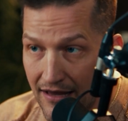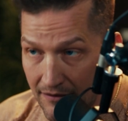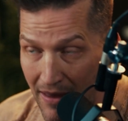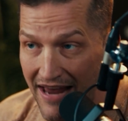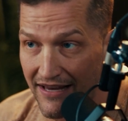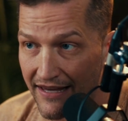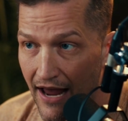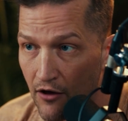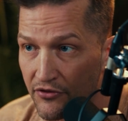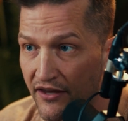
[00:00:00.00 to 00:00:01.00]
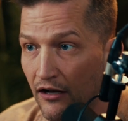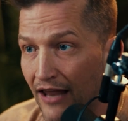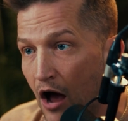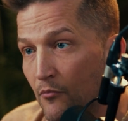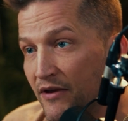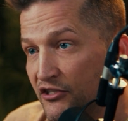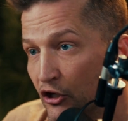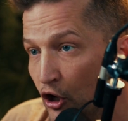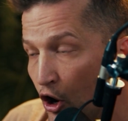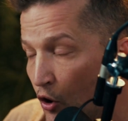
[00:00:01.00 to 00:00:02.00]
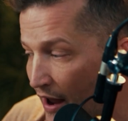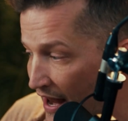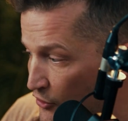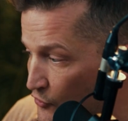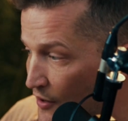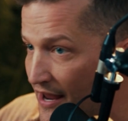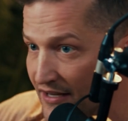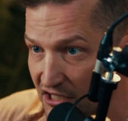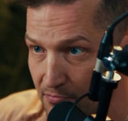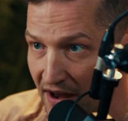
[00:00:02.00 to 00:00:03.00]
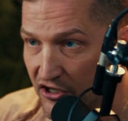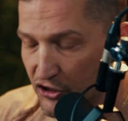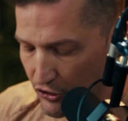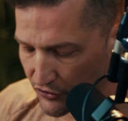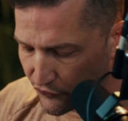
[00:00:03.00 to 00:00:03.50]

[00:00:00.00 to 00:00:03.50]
bank account that allow me to go and create expenditures